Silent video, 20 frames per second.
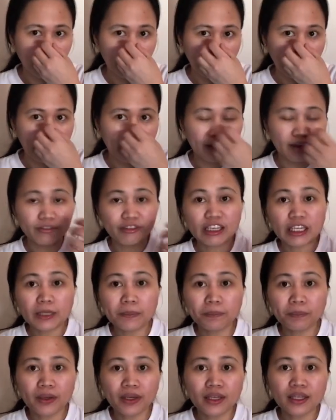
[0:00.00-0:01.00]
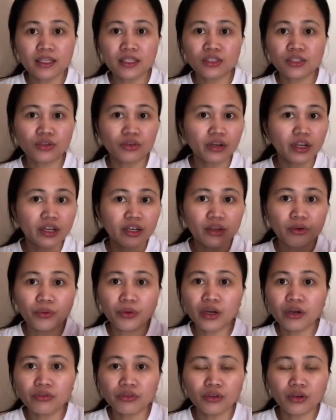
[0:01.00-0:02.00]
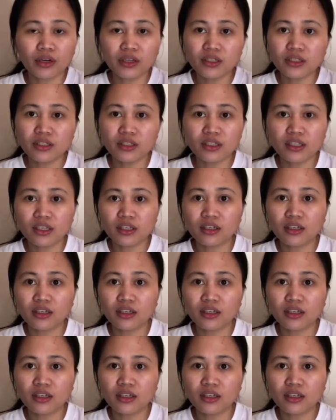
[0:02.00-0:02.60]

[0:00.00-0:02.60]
like Philippines, or anywhere you are in the